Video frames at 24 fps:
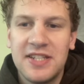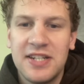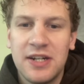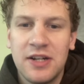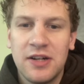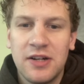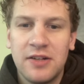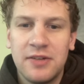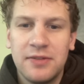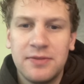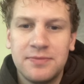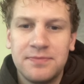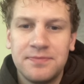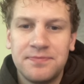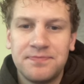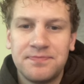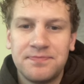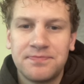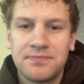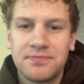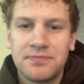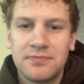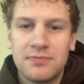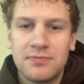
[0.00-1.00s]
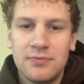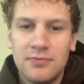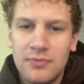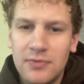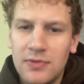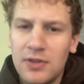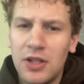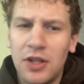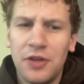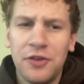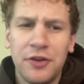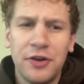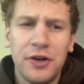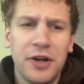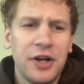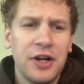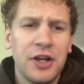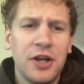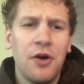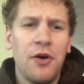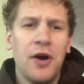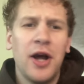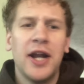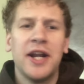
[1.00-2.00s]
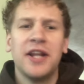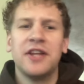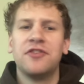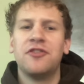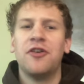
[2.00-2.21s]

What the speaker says: here, they're going to go ahead and